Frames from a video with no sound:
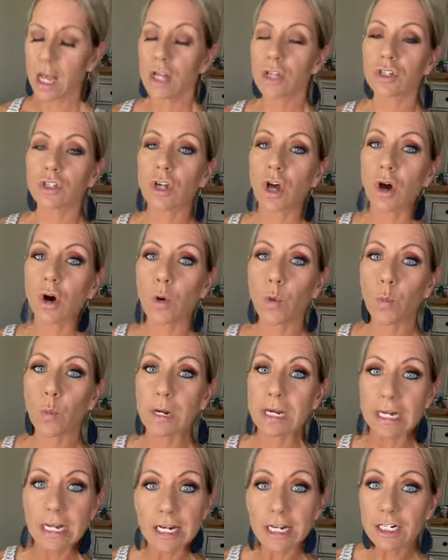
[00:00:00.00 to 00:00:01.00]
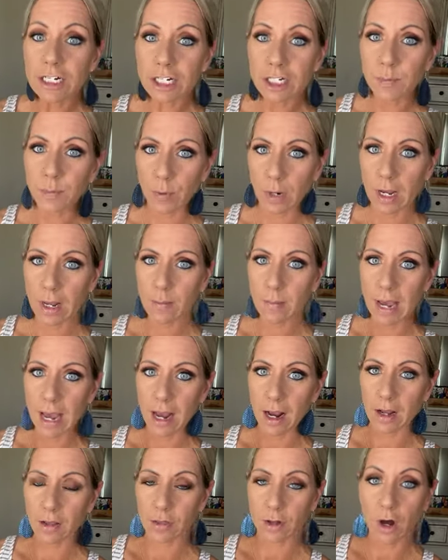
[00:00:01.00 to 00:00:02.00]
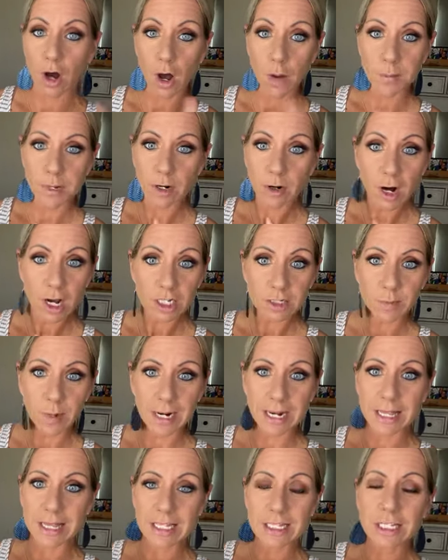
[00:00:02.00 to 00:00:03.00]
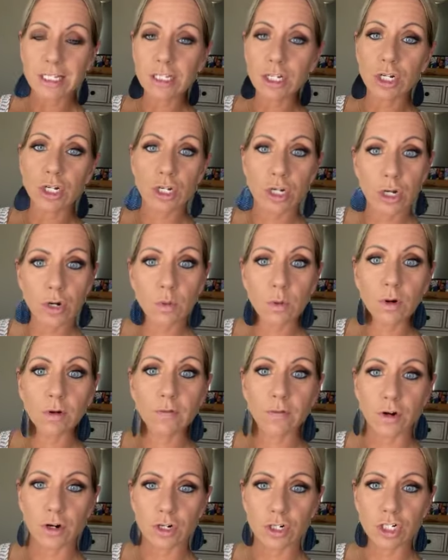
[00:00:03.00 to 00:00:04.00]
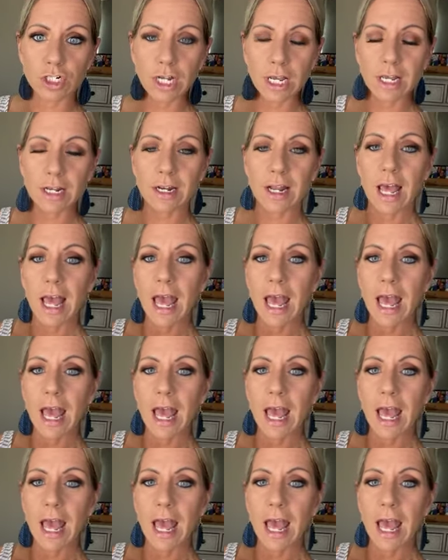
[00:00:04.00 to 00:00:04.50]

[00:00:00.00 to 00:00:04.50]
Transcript: So we didn't just bring back the Call Me Crossbody. This is a newer version